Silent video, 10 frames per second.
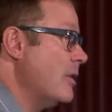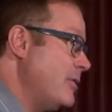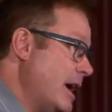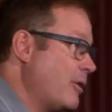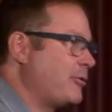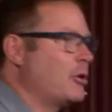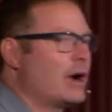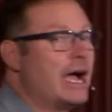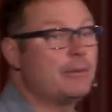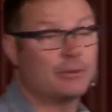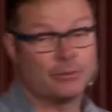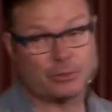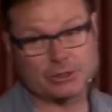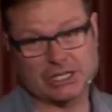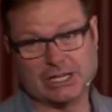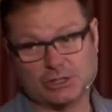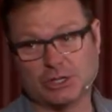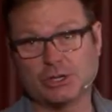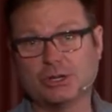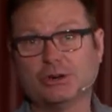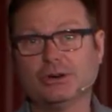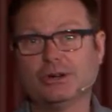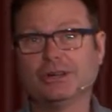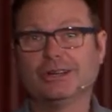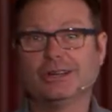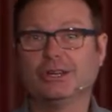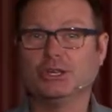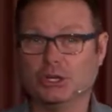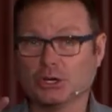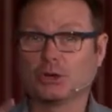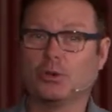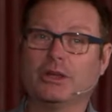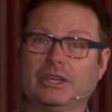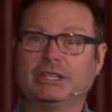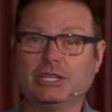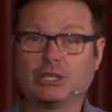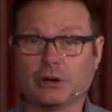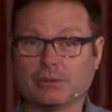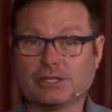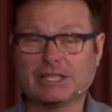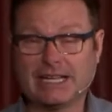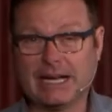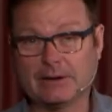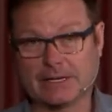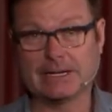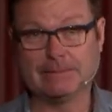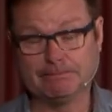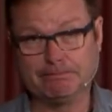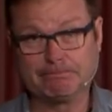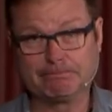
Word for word: Therefore, I present to you, you're the one that determines the outcome.